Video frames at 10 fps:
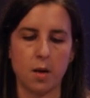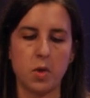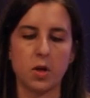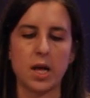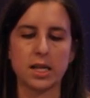
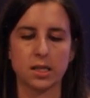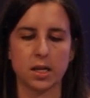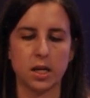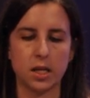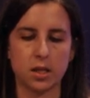The last
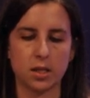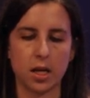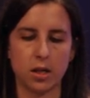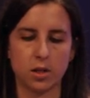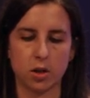thing I need to
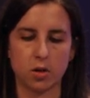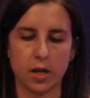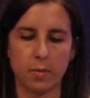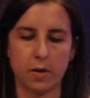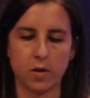tell it to
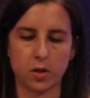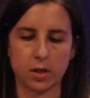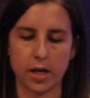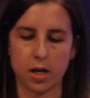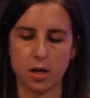create my first
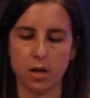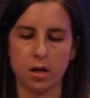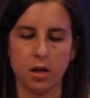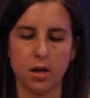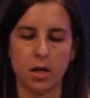layer
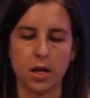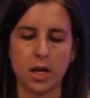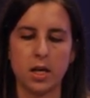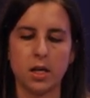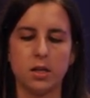
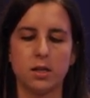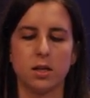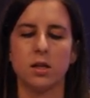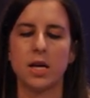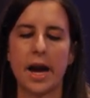is
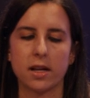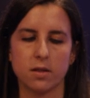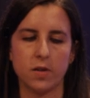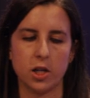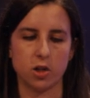the
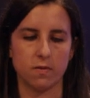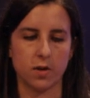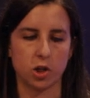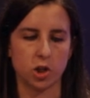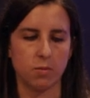activation
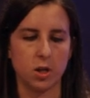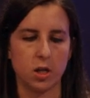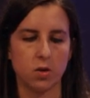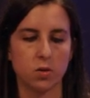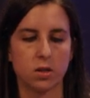function I'm
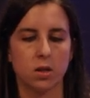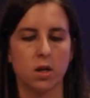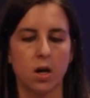going to use.